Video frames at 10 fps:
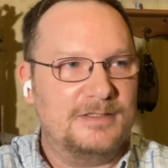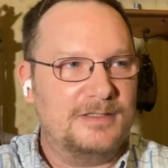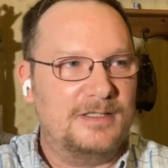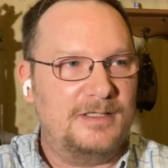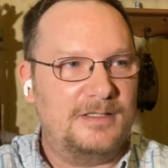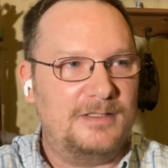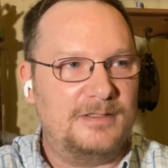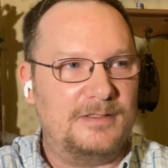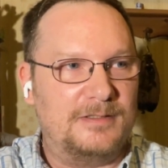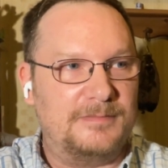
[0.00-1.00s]

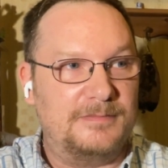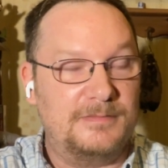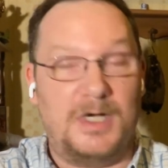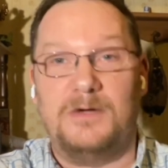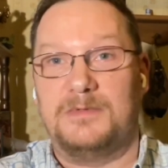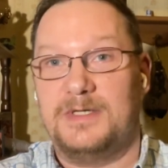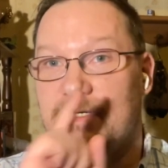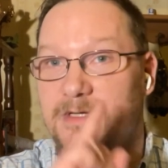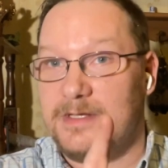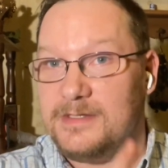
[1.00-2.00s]
And
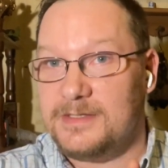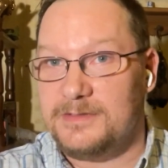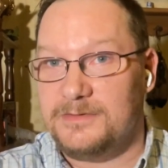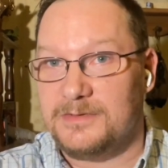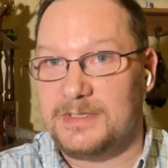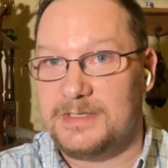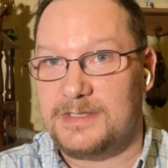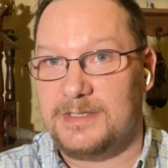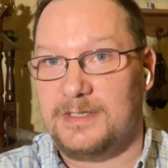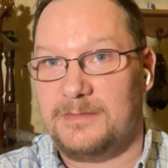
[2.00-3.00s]
another thing you all need to
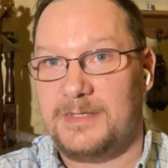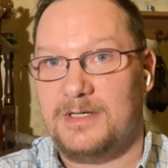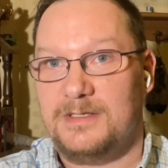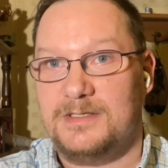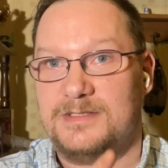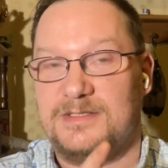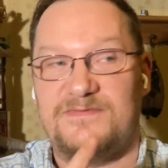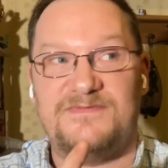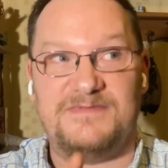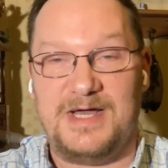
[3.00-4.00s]
think about is the
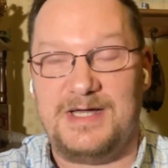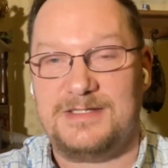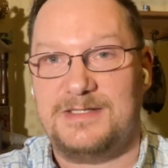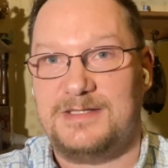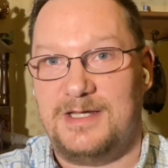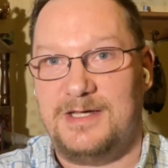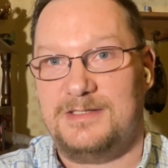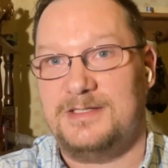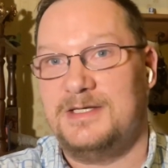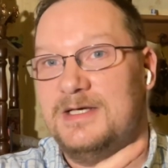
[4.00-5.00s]
fact
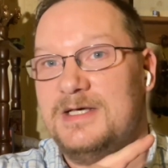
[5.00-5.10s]
that